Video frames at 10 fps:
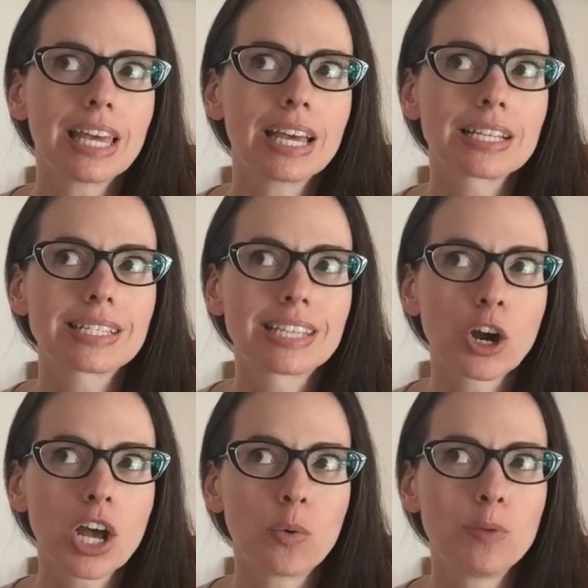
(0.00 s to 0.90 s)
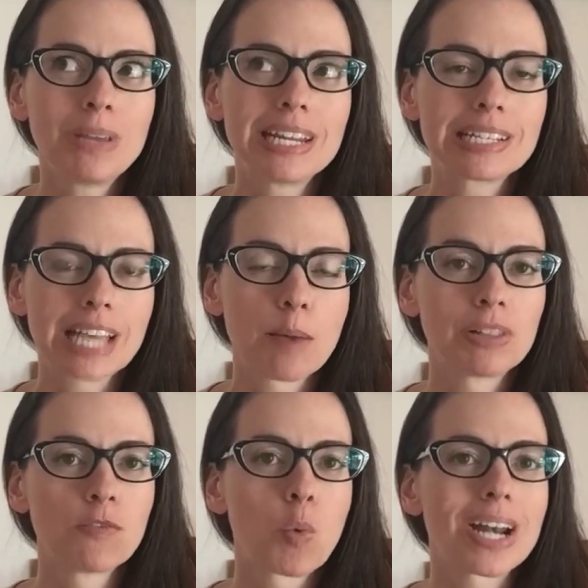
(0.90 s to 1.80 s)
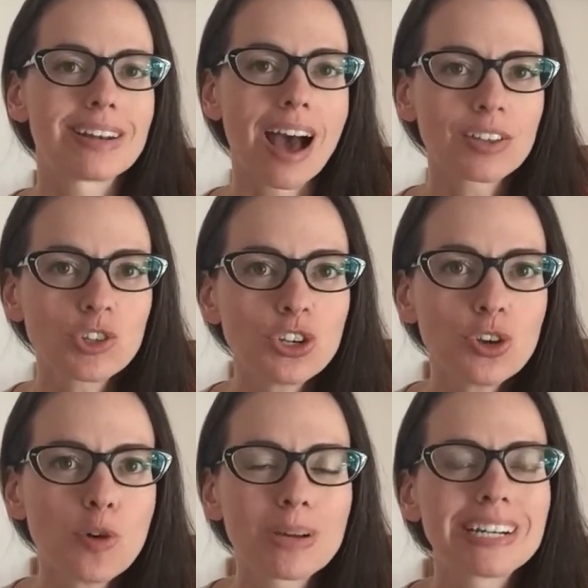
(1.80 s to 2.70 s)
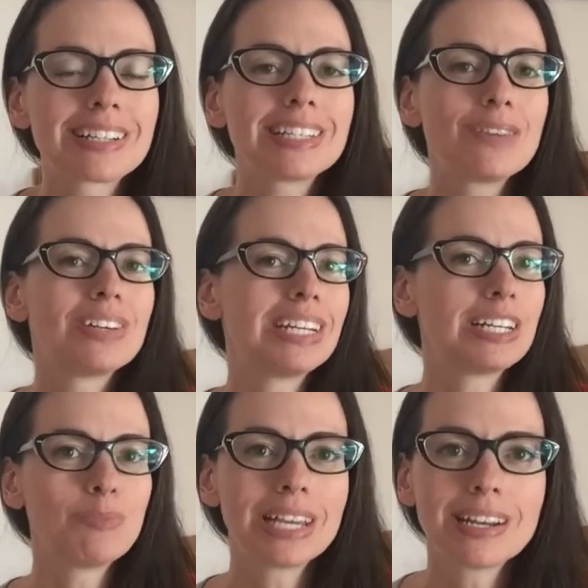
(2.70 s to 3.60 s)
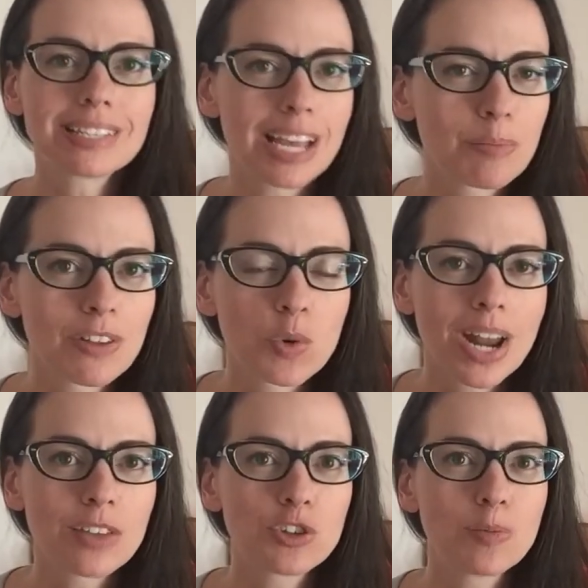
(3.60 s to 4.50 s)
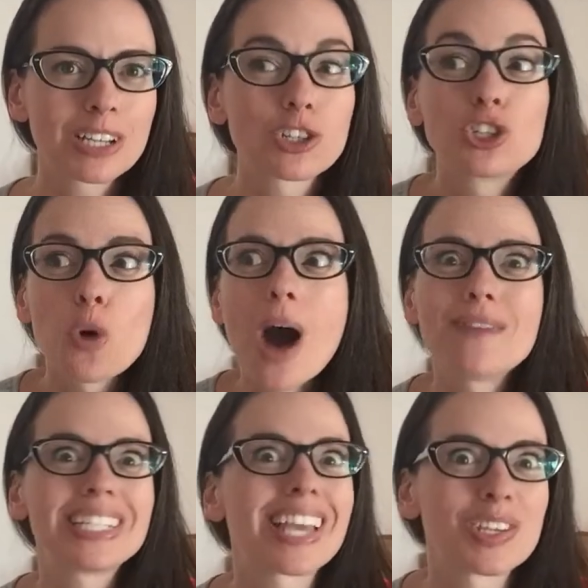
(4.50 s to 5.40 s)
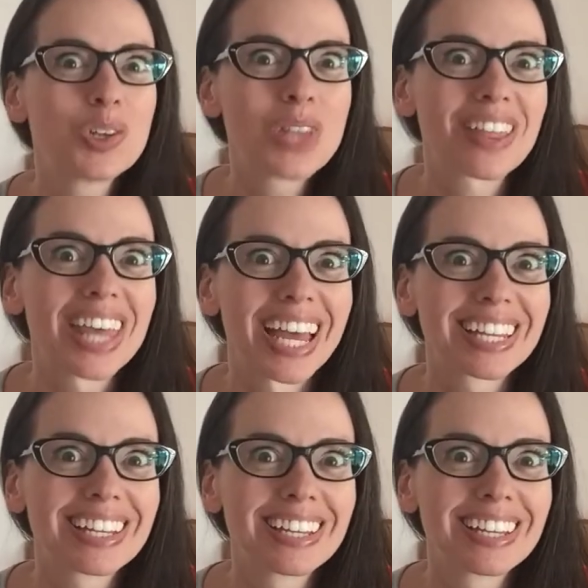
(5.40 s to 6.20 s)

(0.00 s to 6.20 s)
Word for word: a stair cut would be an example of what not to do, but it doesn't even need to be an example of what not to do because it's so obvious not to do that thing.